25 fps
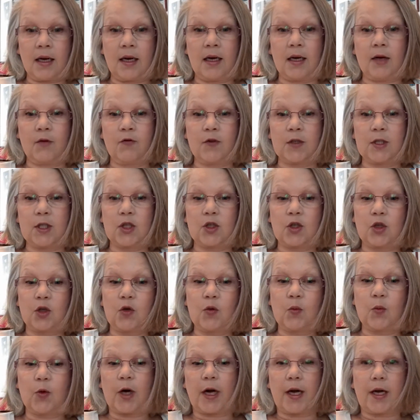And if it's
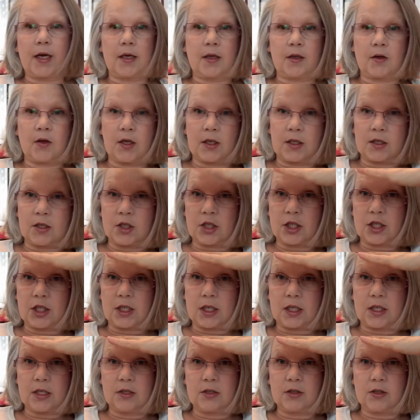too bright, you can
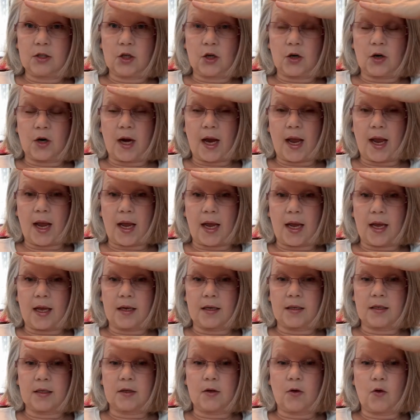shield your
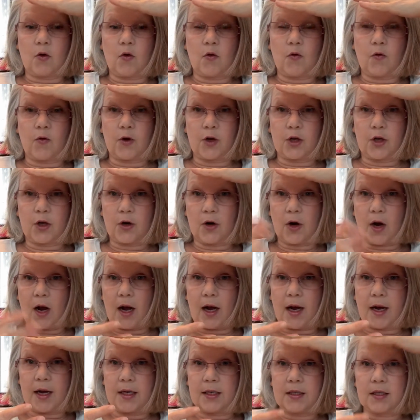hand over your
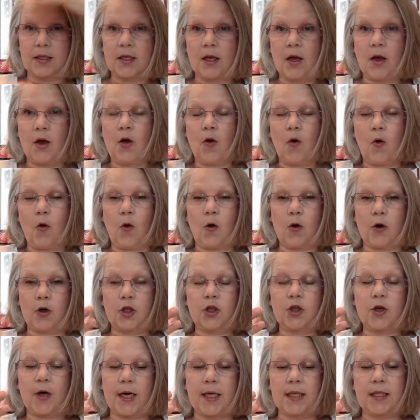eyes or
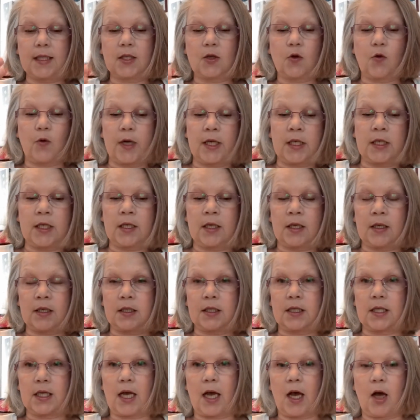try
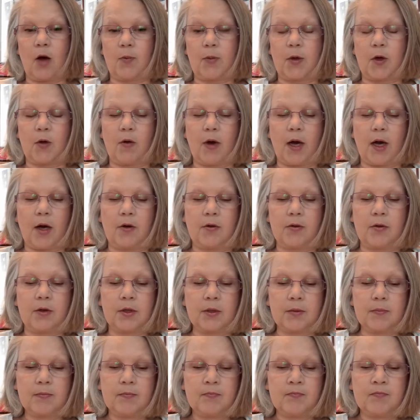squinting to help you out.
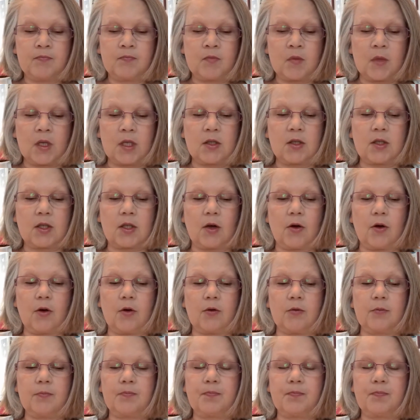So